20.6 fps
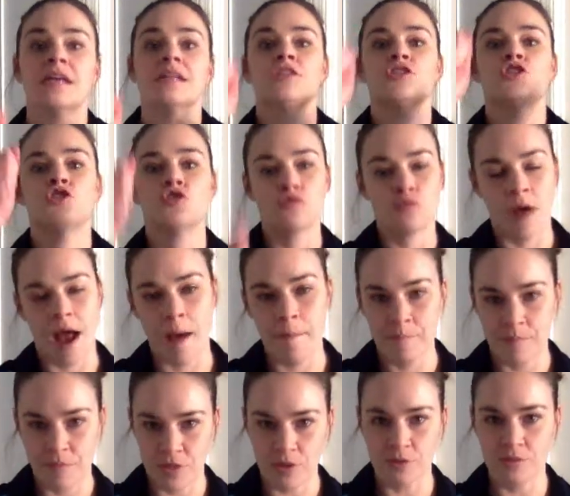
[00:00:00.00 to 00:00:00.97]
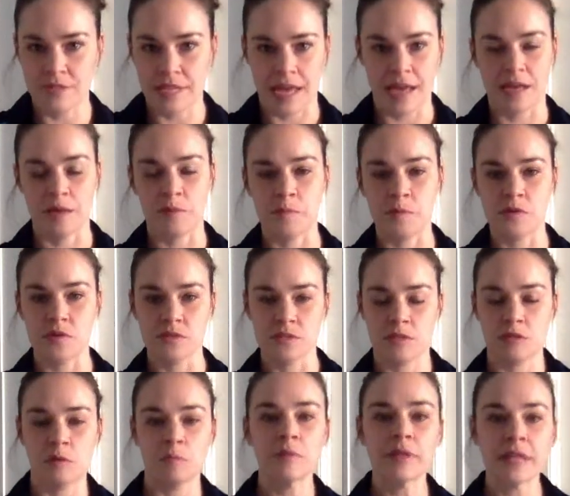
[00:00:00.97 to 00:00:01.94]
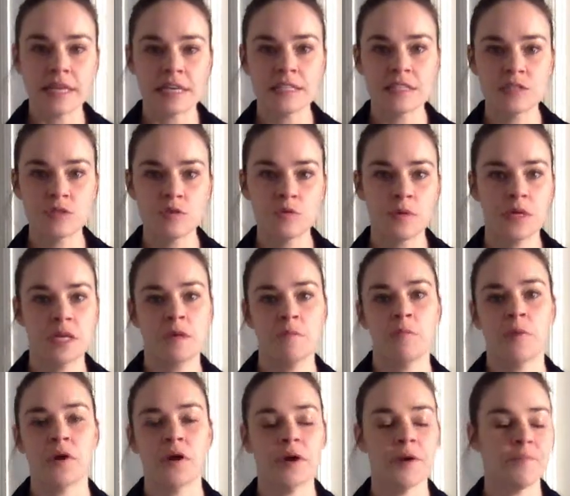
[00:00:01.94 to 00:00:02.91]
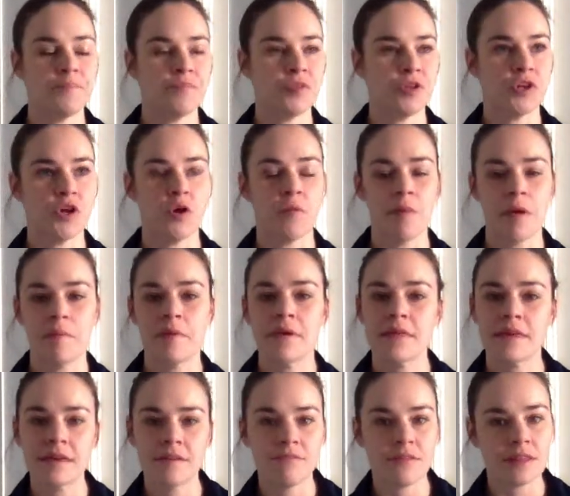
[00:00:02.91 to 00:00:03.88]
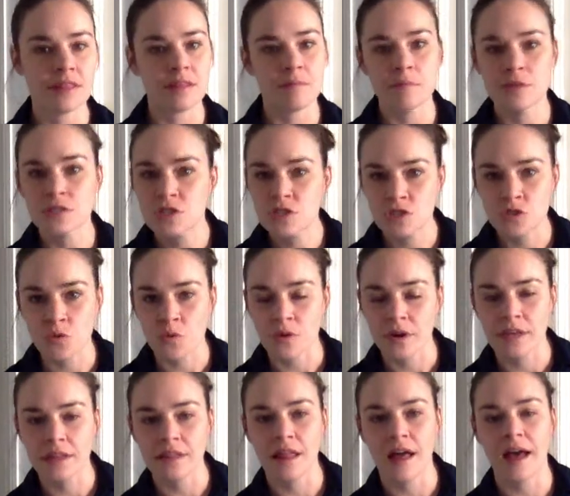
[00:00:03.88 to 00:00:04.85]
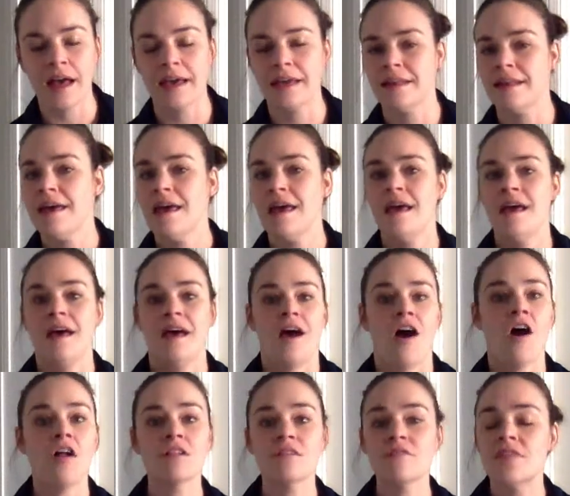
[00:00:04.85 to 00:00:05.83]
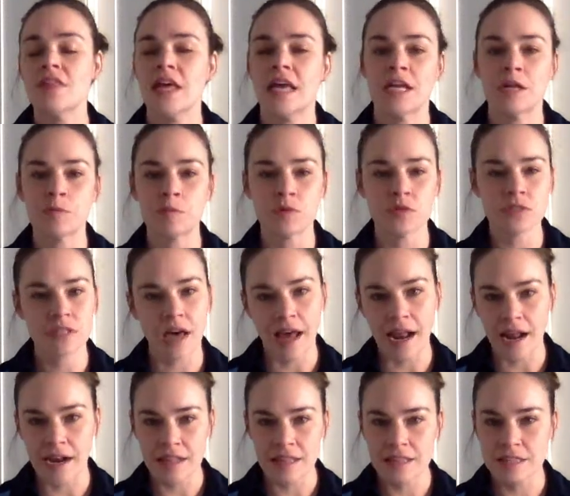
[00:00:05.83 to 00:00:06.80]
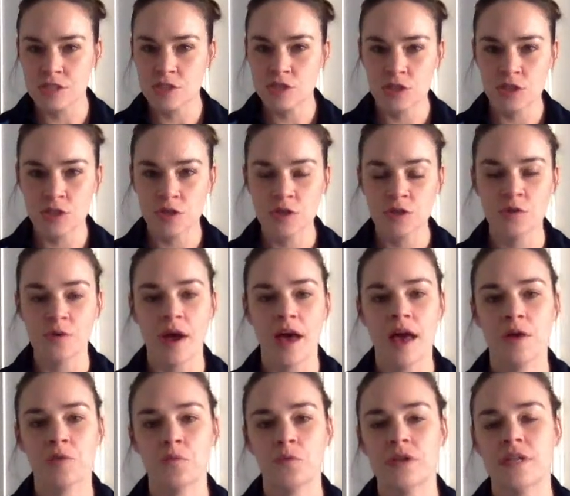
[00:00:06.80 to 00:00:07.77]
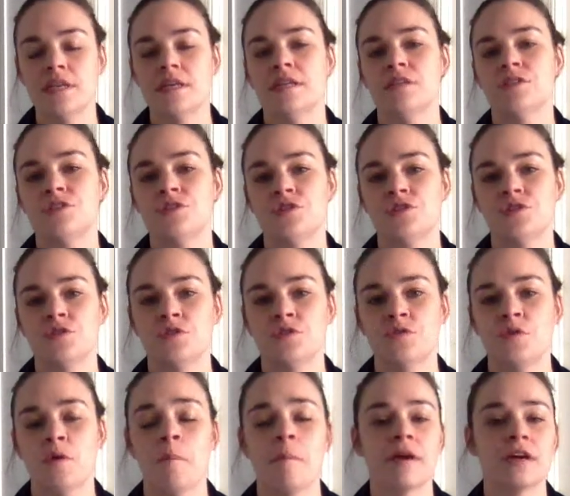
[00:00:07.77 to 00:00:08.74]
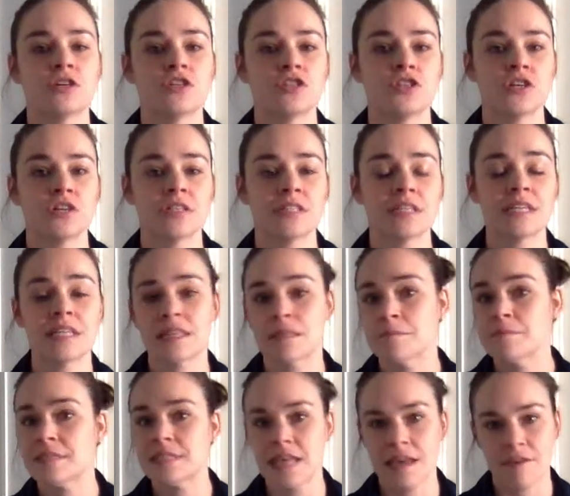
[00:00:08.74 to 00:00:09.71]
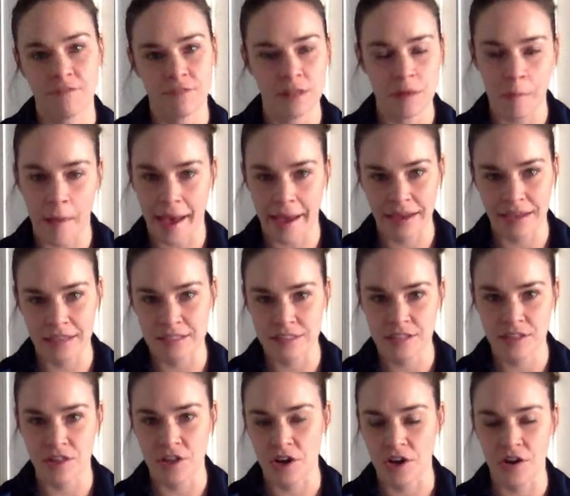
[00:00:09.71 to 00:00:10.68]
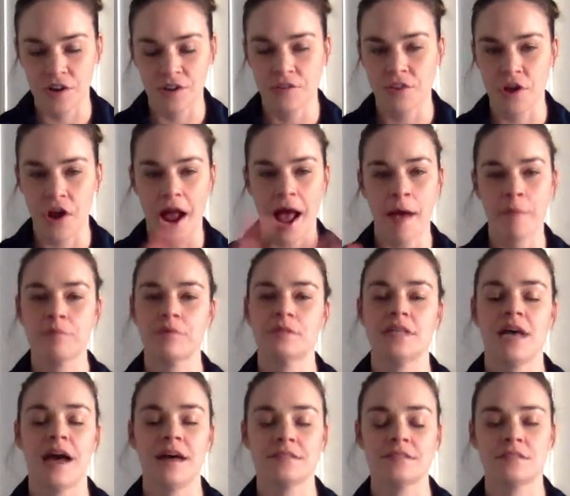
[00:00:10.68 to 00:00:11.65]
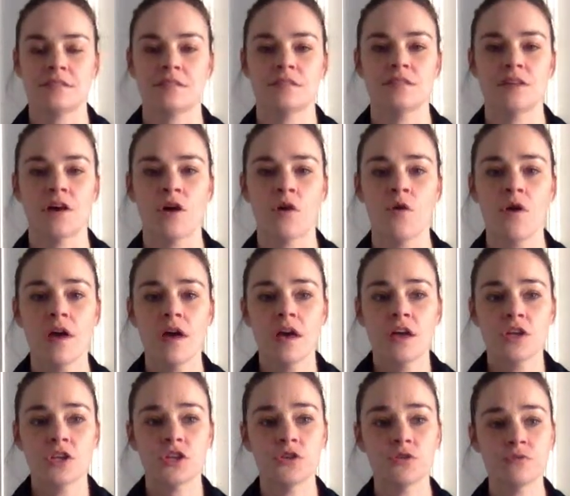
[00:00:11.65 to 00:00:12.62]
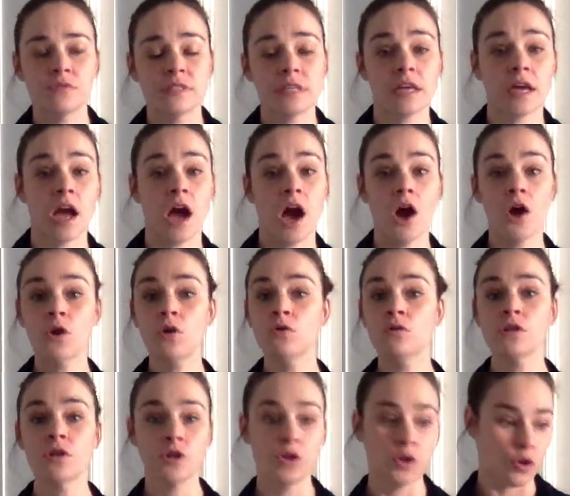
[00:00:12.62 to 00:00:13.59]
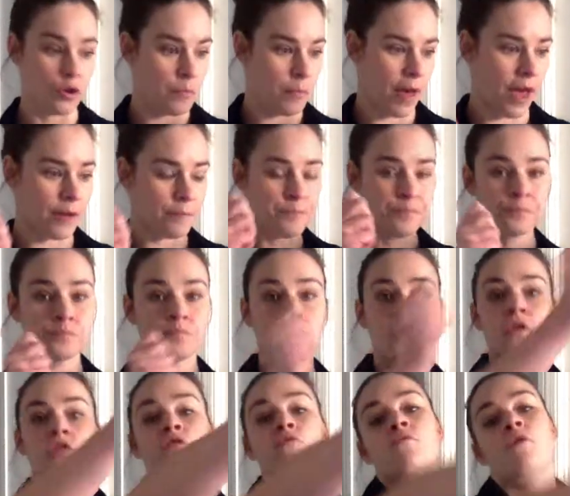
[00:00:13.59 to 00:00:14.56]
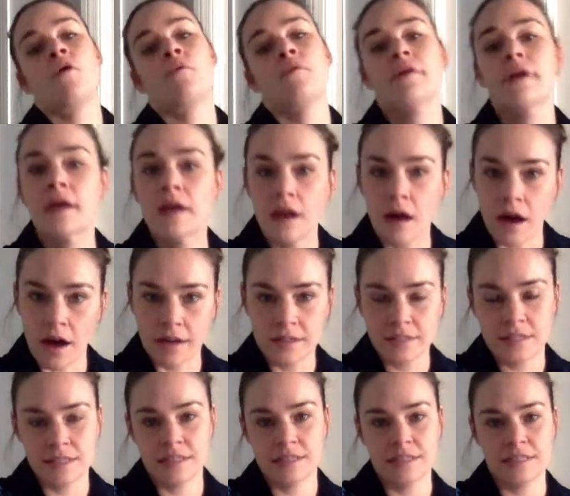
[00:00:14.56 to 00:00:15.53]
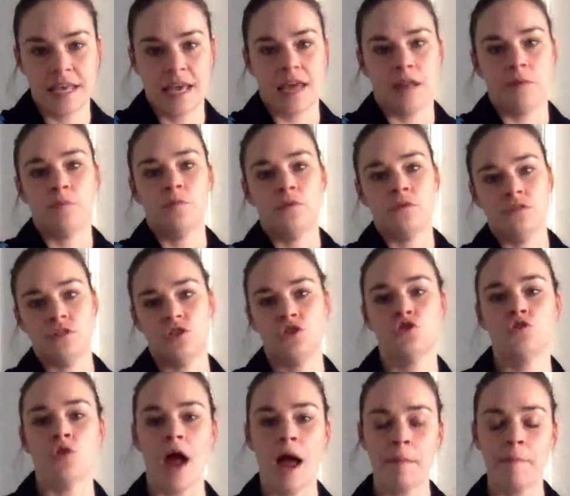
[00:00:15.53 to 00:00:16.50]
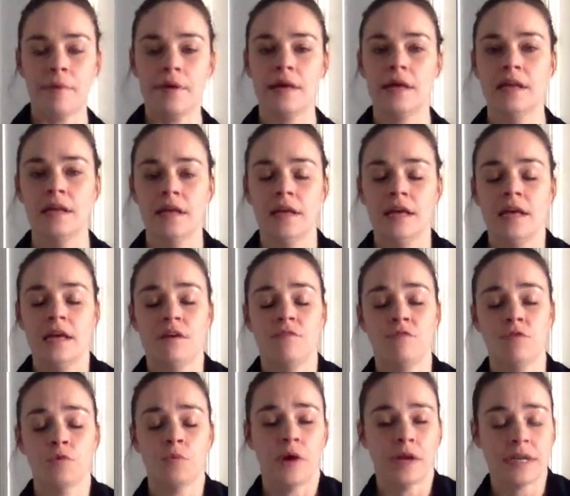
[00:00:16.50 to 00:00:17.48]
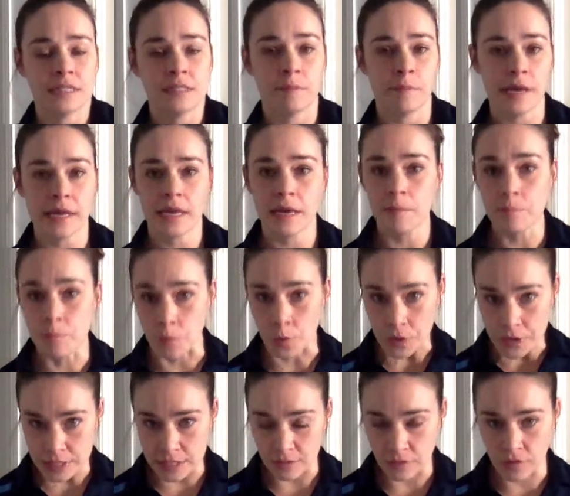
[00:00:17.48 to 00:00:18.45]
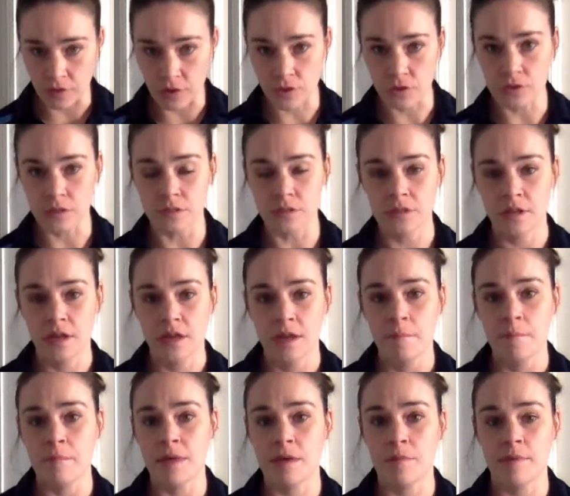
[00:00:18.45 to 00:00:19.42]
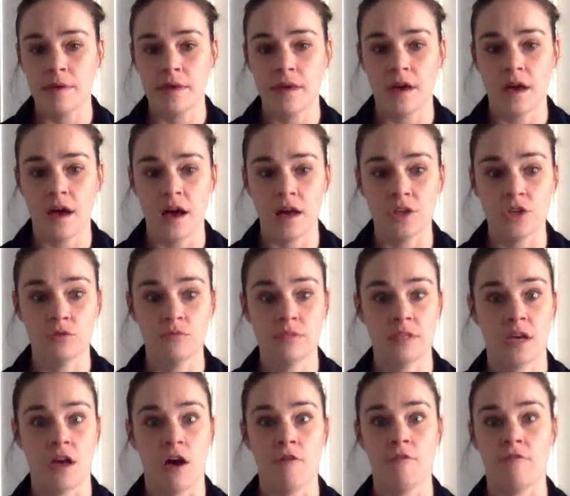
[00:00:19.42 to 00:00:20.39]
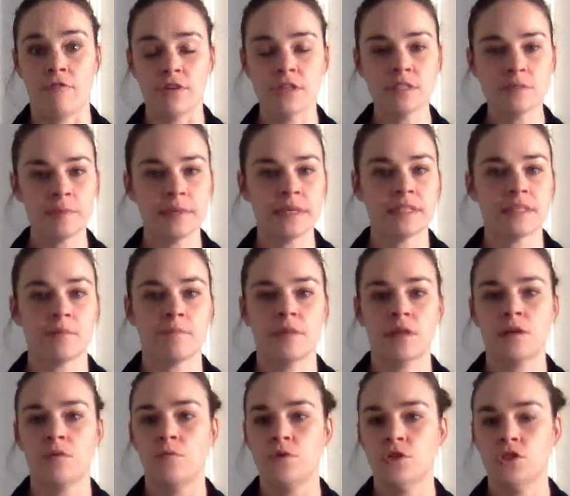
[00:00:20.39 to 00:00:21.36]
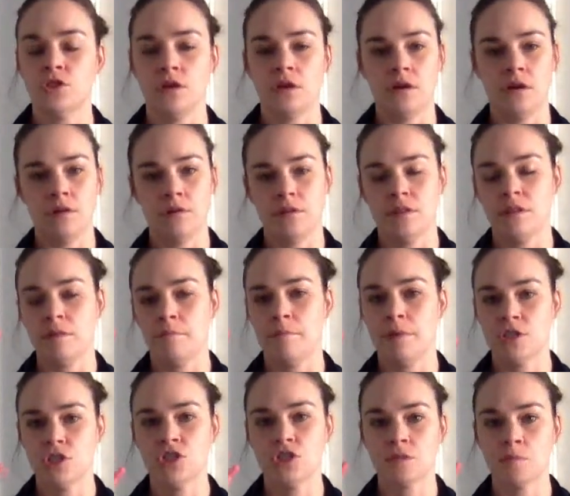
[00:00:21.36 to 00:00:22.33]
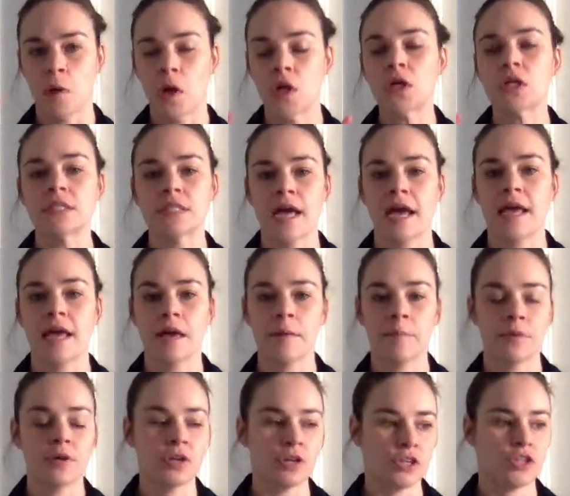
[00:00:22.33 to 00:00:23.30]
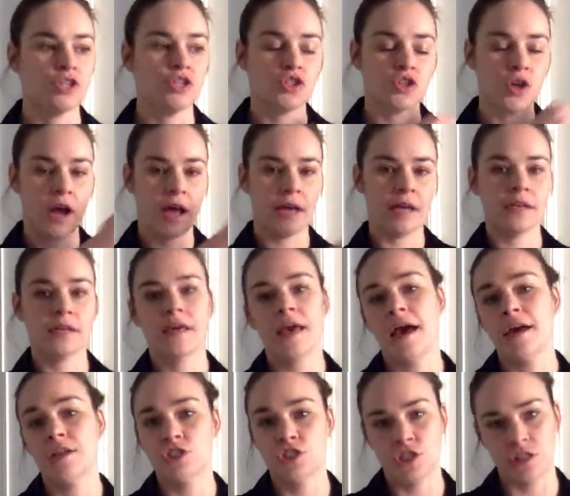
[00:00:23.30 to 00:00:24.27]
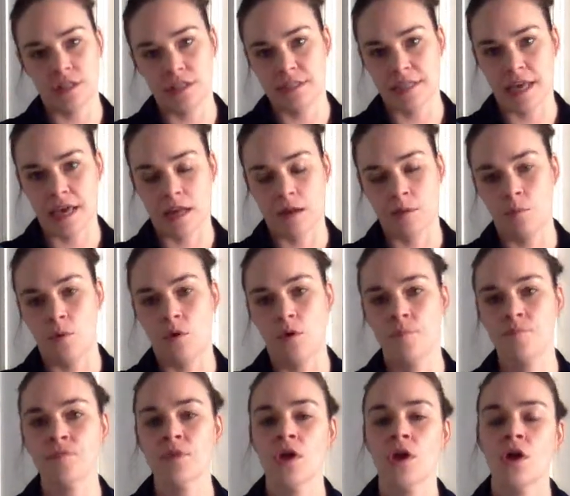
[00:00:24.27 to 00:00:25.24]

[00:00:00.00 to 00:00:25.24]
trap those animals. So playing zookeeper, maybe giving them a storyline. All of the animals got out of the zoo and we need to make sure to get them safely back into their habitats. And so using a hula hoop and throwing it onto this animal to trap it. If you wanted to make it more difficult, maybe using a frisbee, something which a much smaller diameter to try and catch this animal.